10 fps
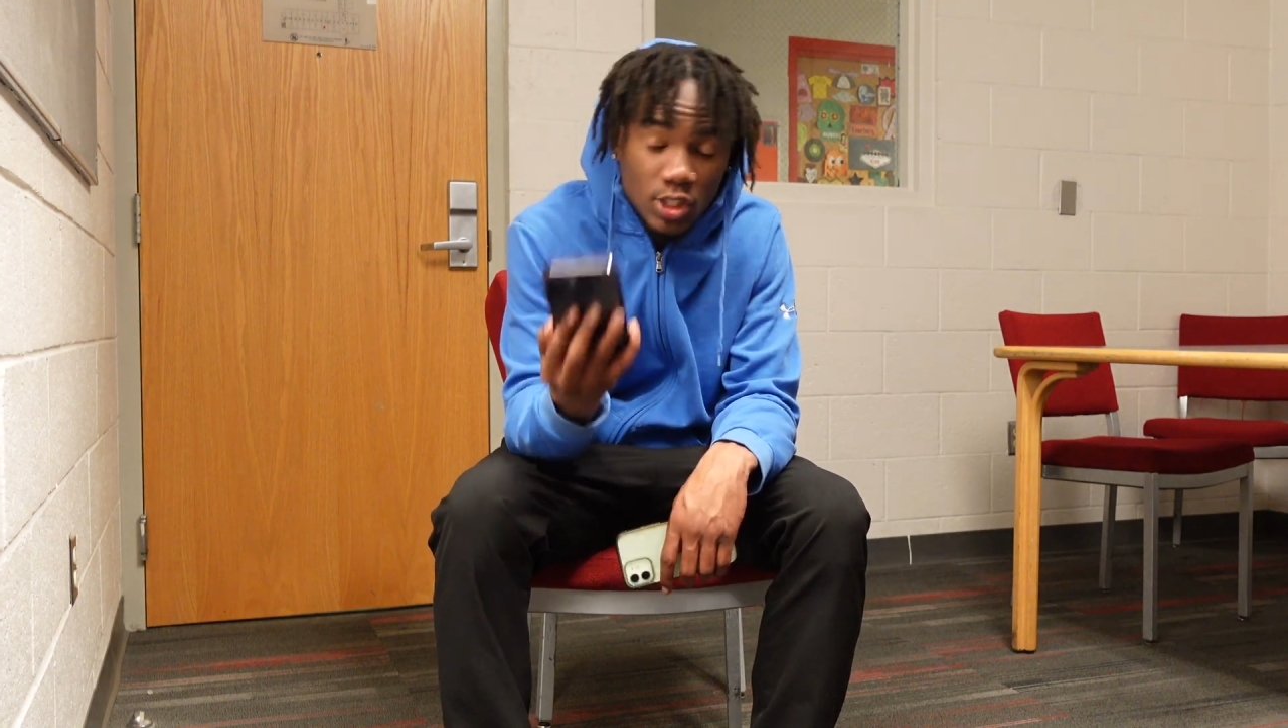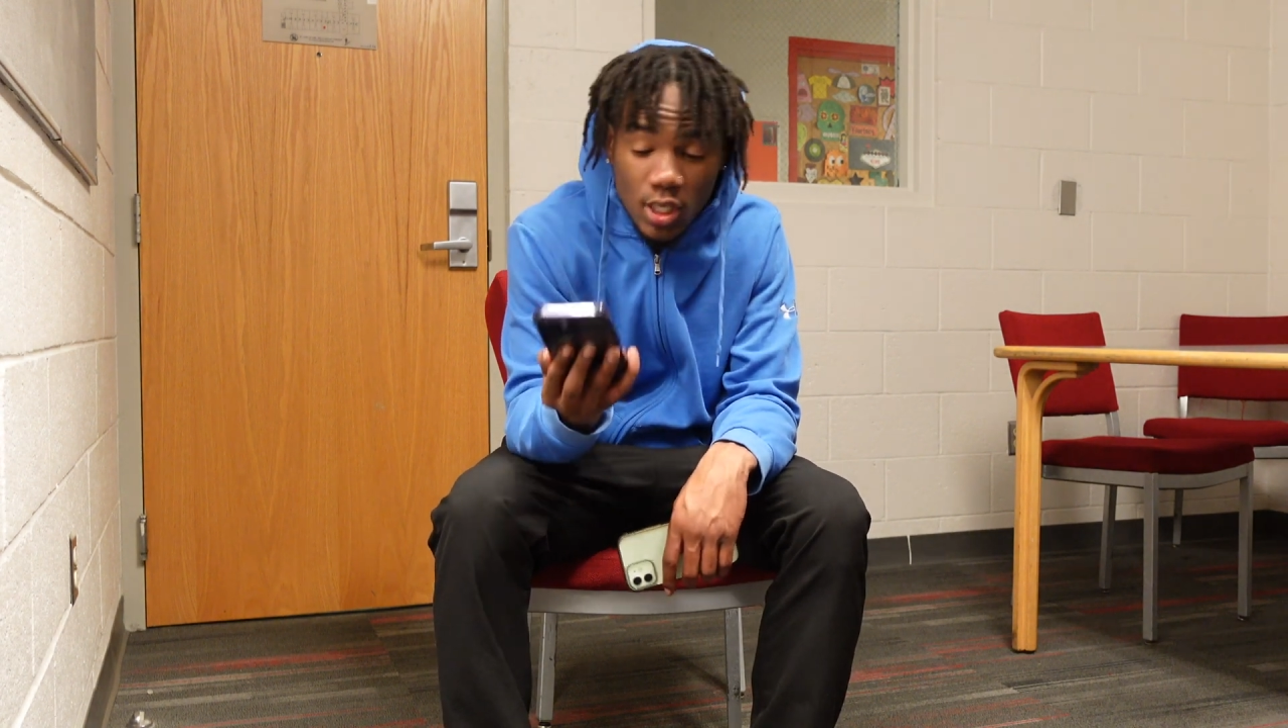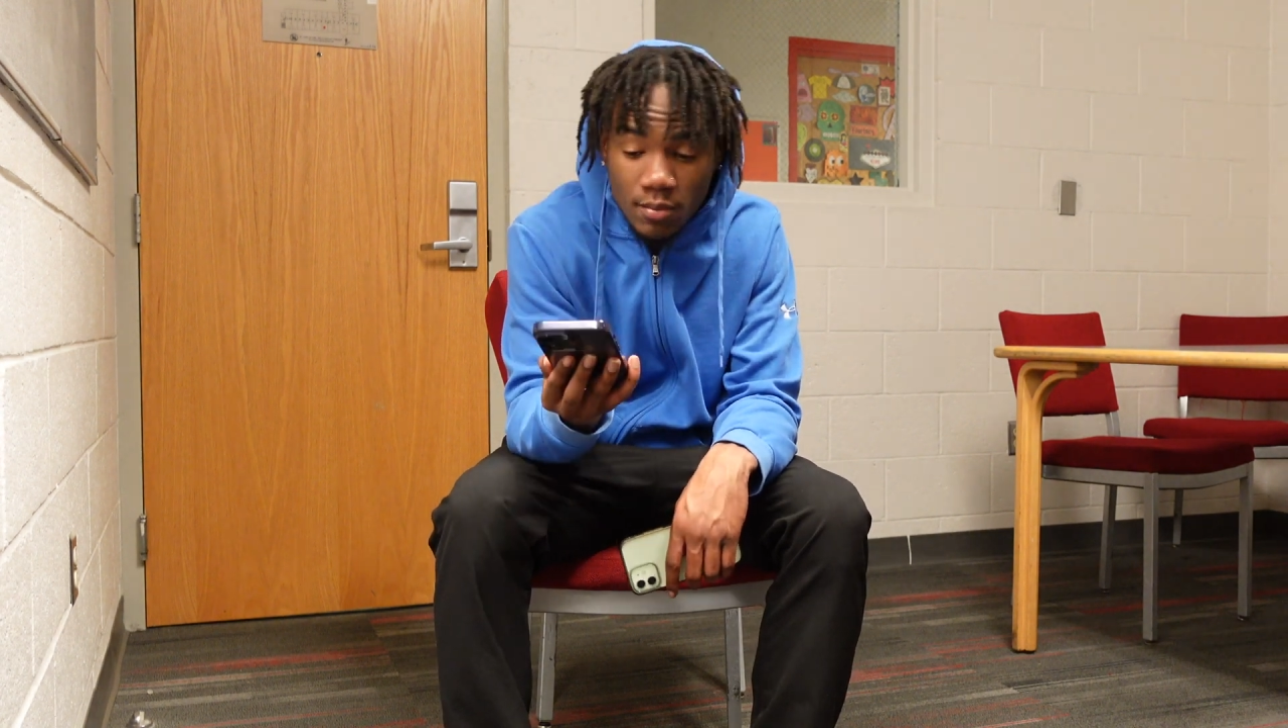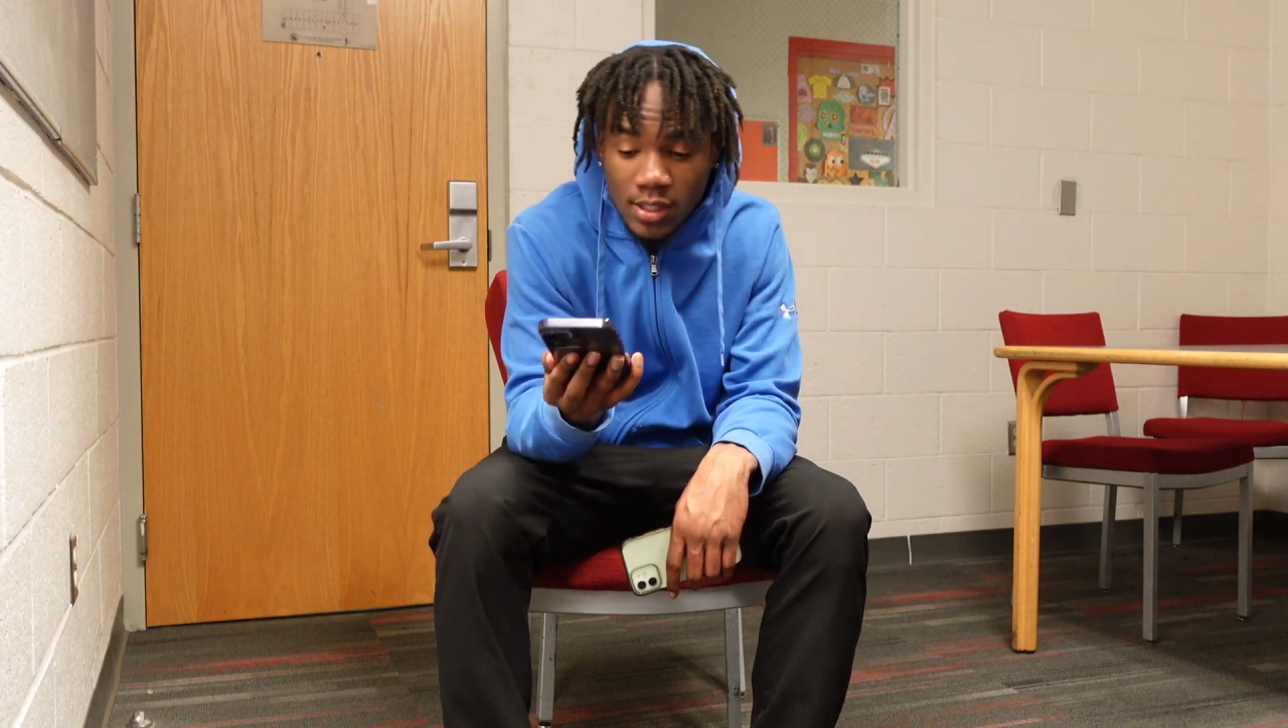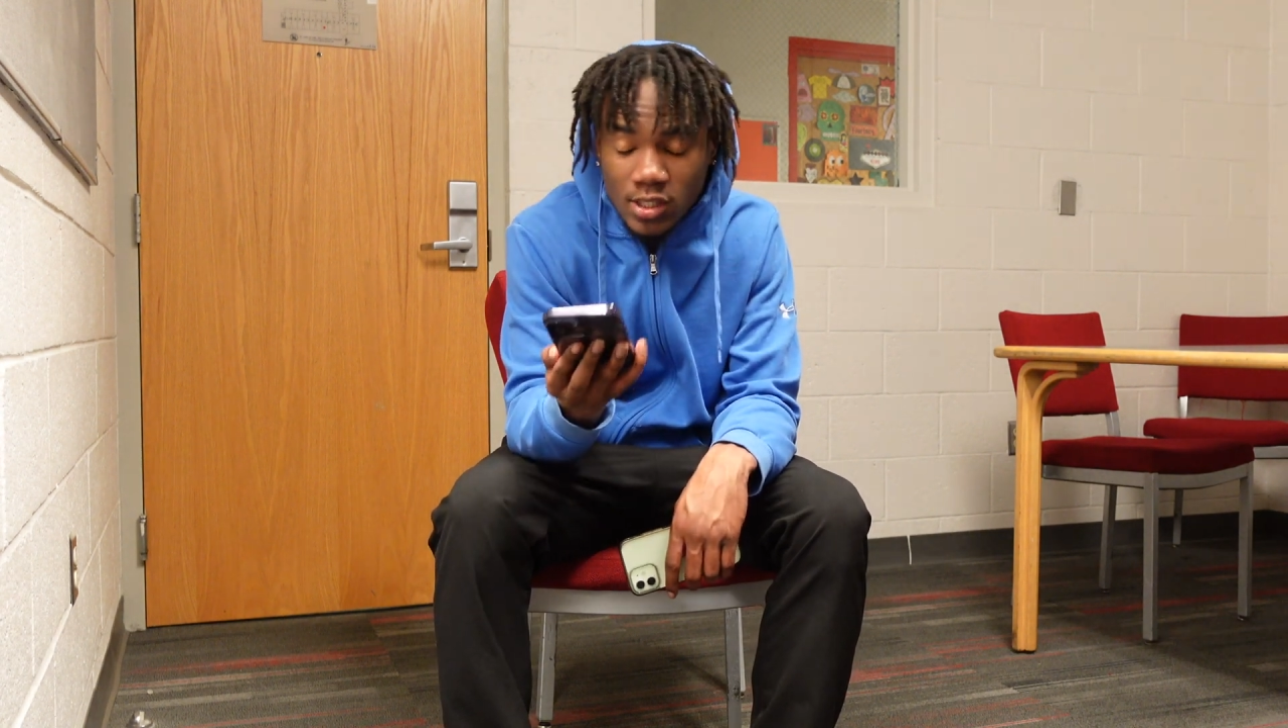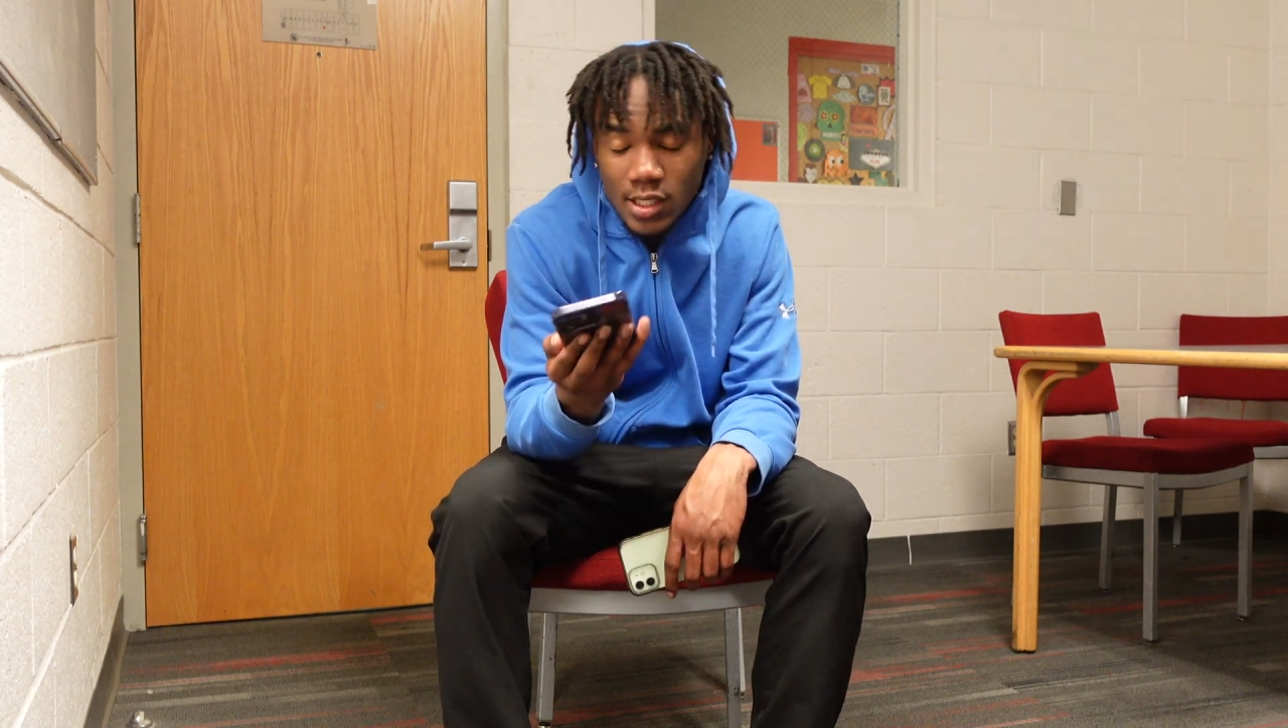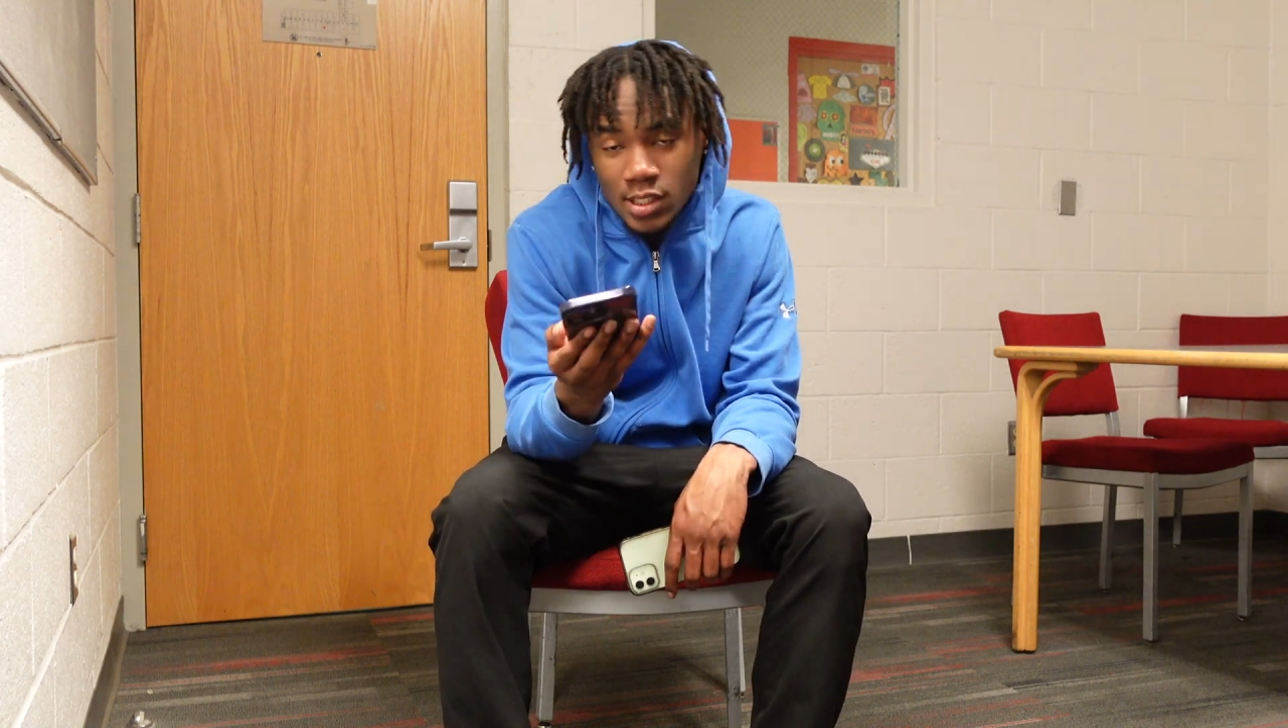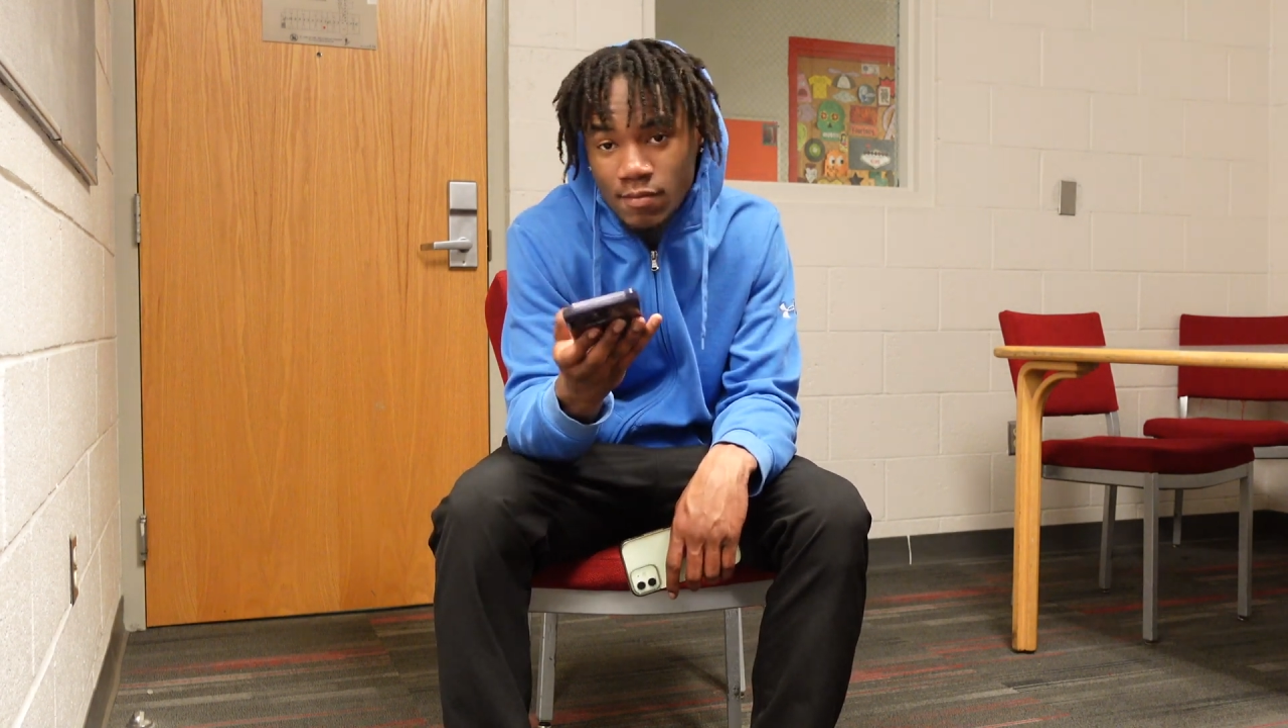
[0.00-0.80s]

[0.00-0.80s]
chip is just